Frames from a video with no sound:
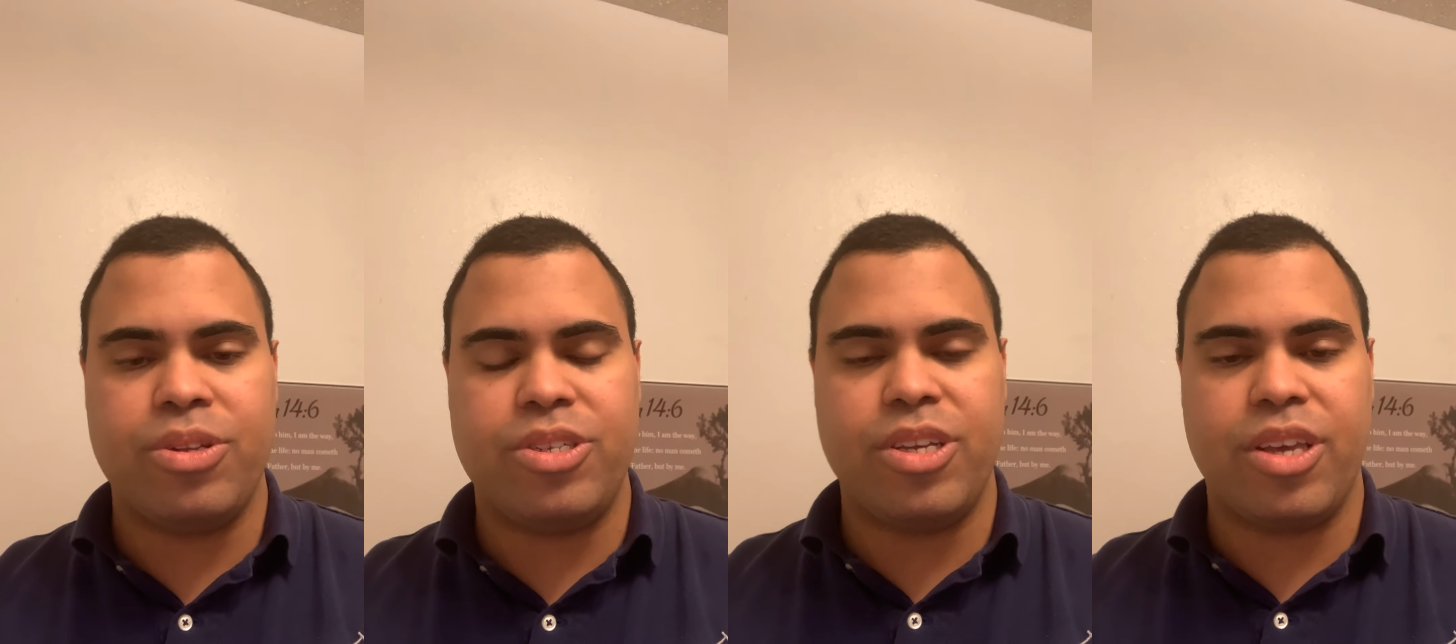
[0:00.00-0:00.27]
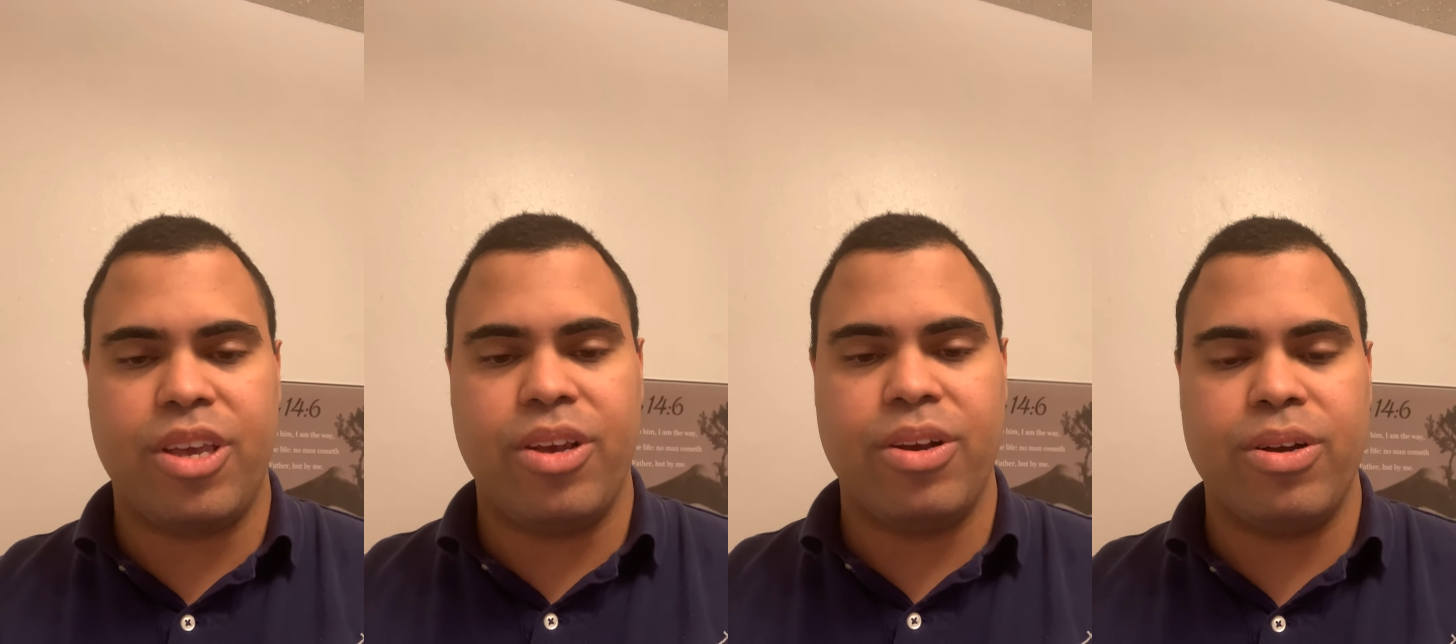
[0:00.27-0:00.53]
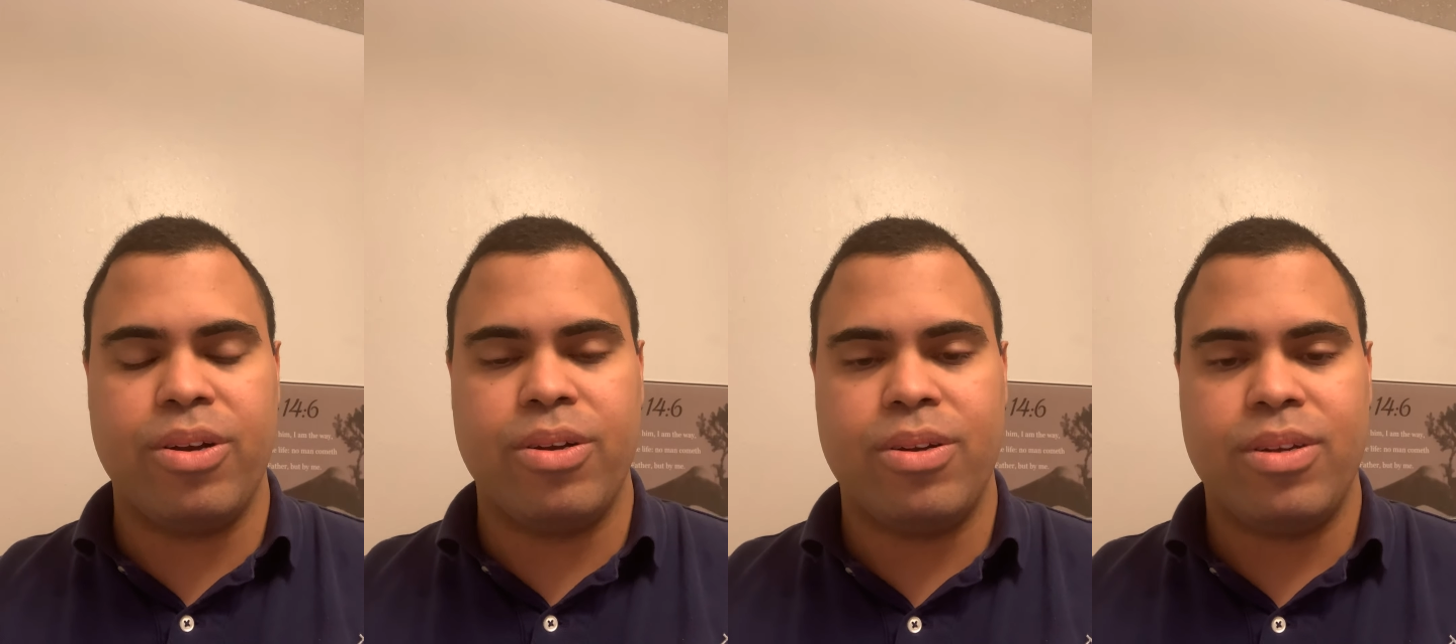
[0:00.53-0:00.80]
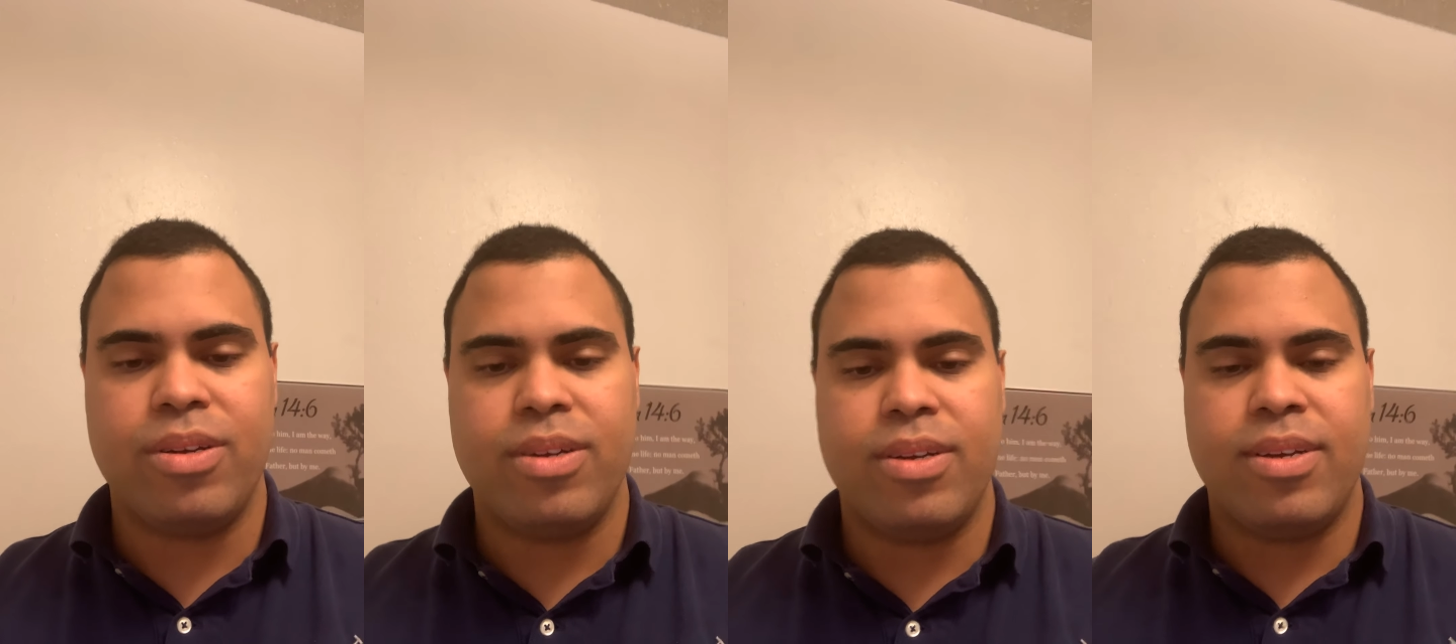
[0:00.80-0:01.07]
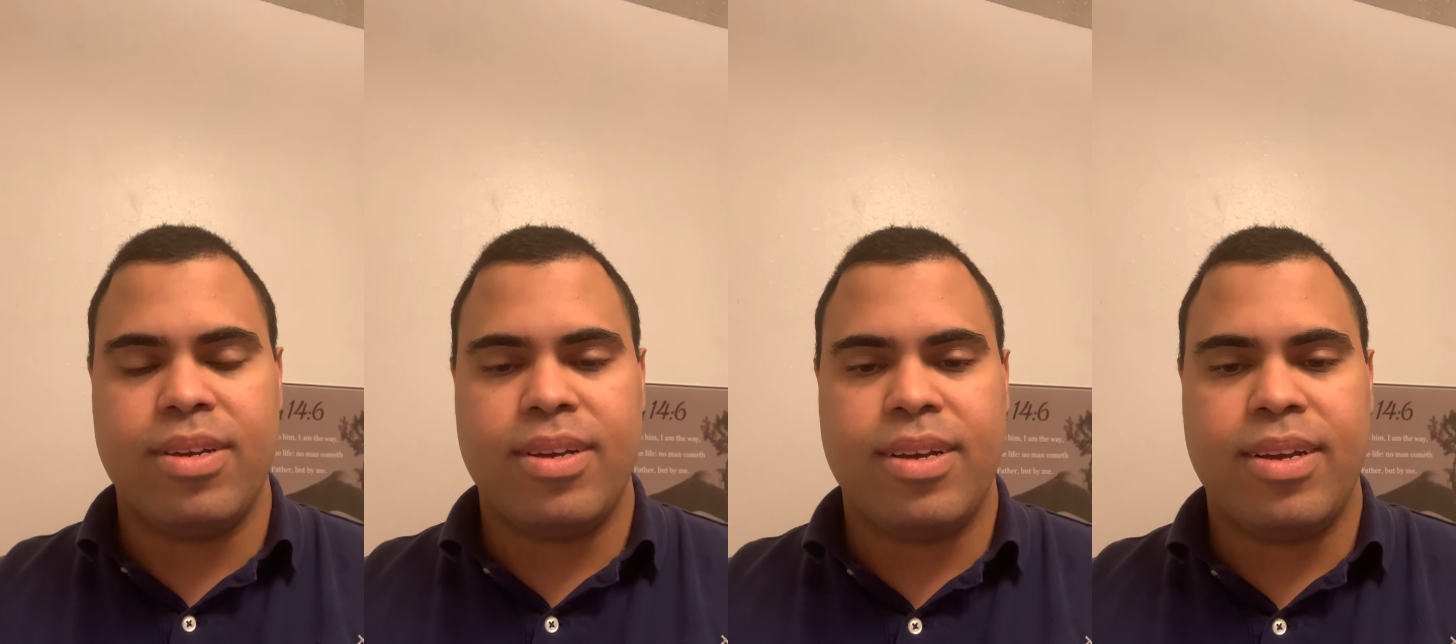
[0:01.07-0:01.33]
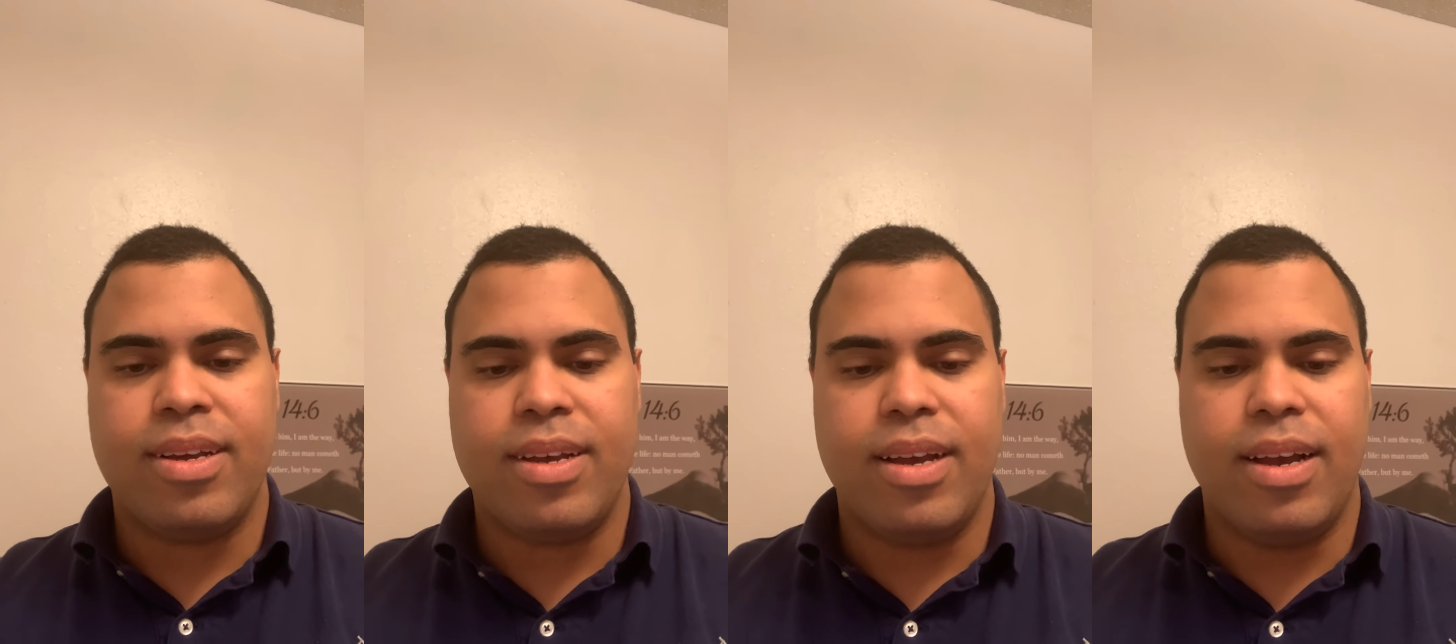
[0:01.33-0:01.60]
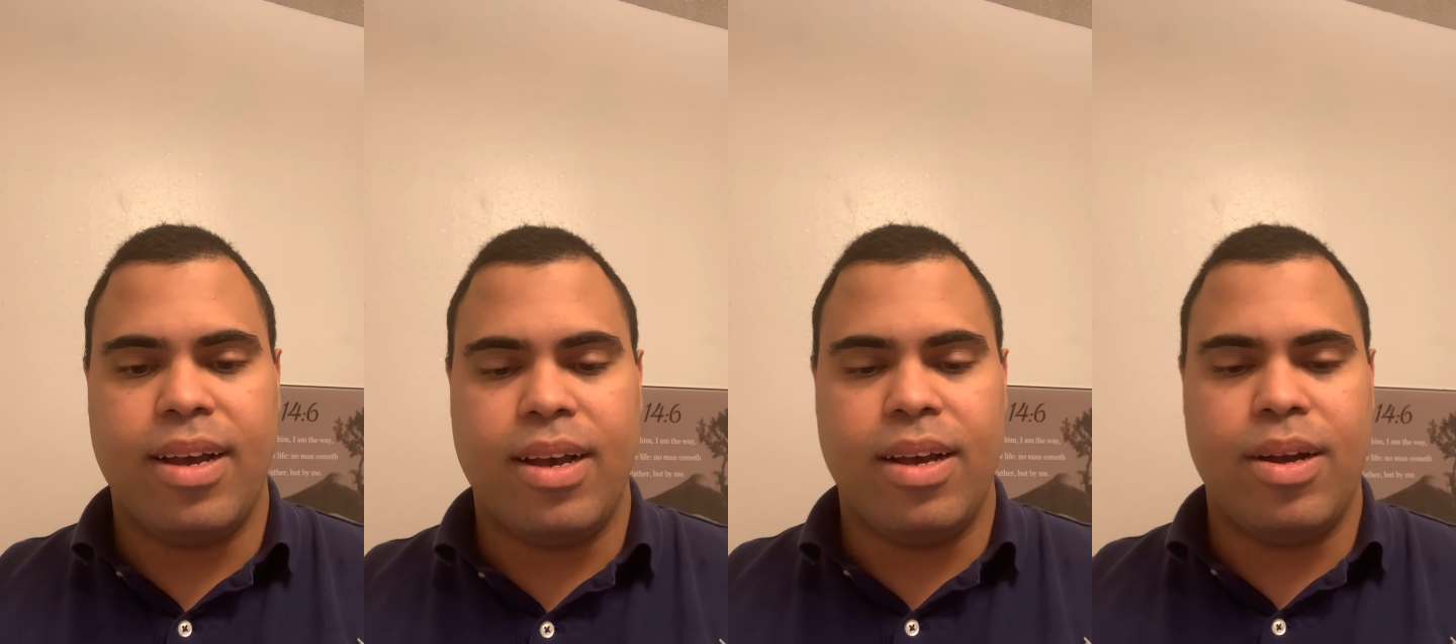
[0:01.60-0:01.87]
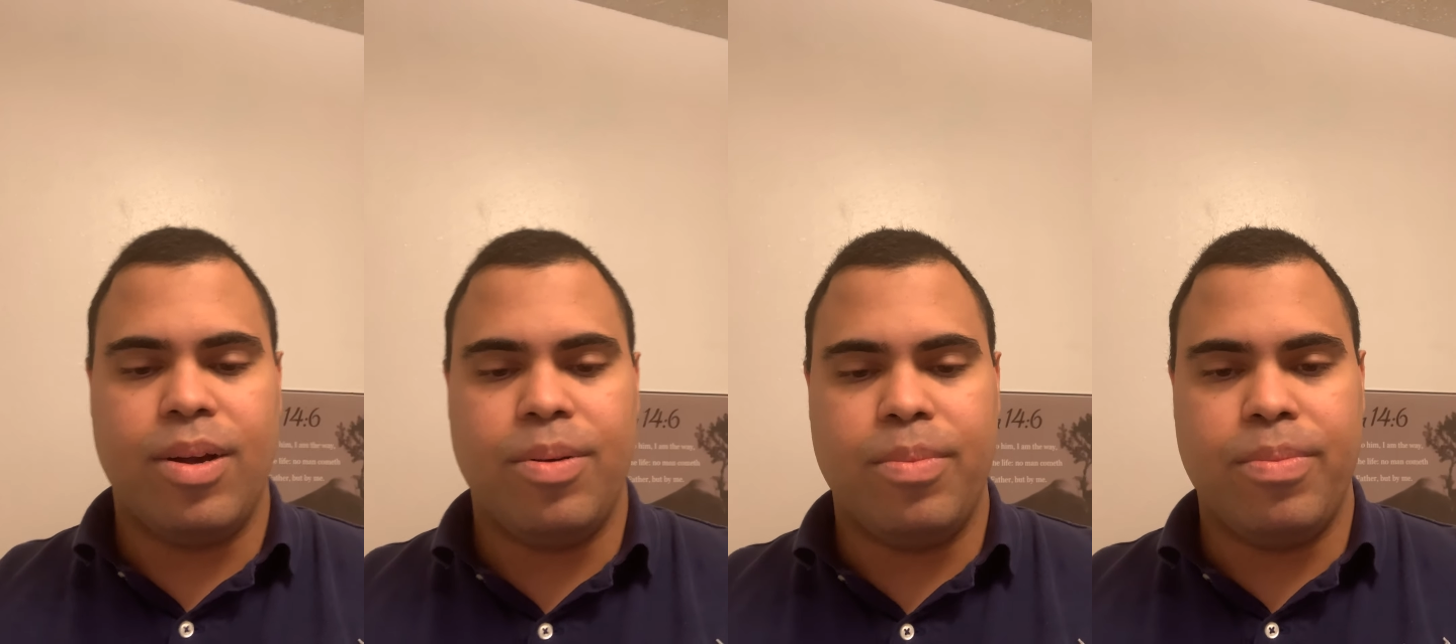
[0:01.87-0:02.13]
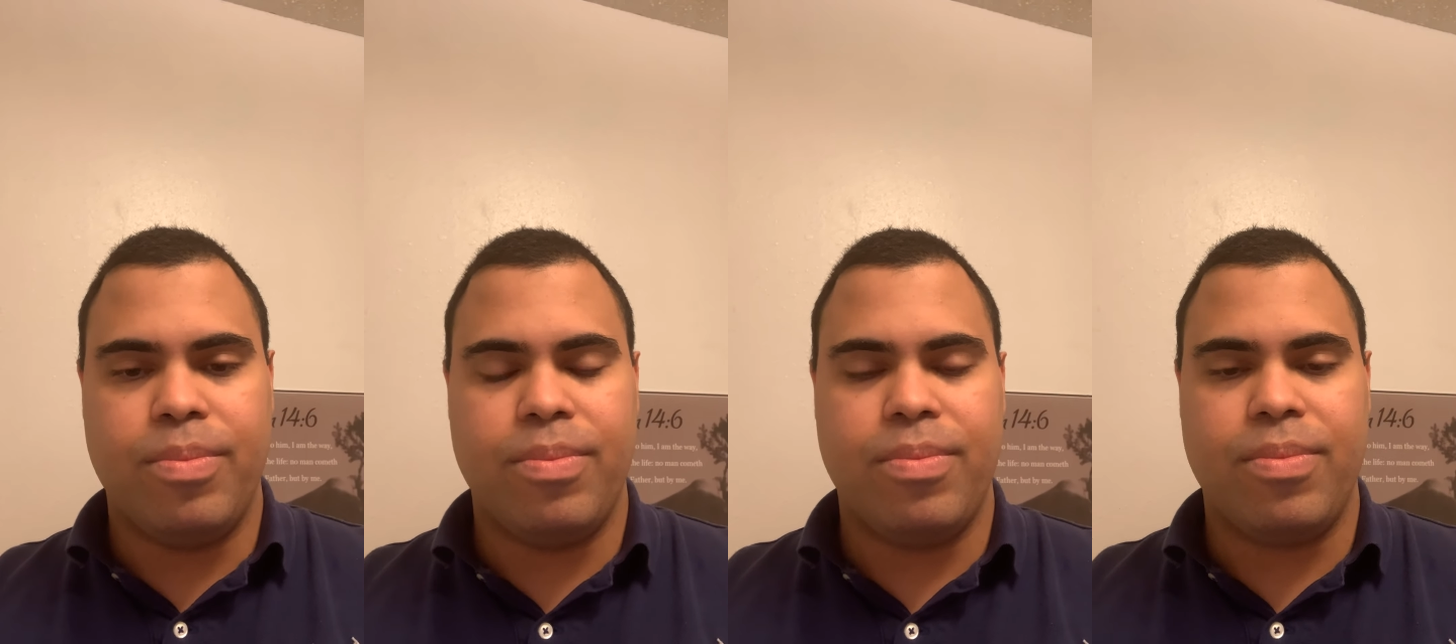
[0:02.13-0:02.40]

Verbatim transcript: secure, um,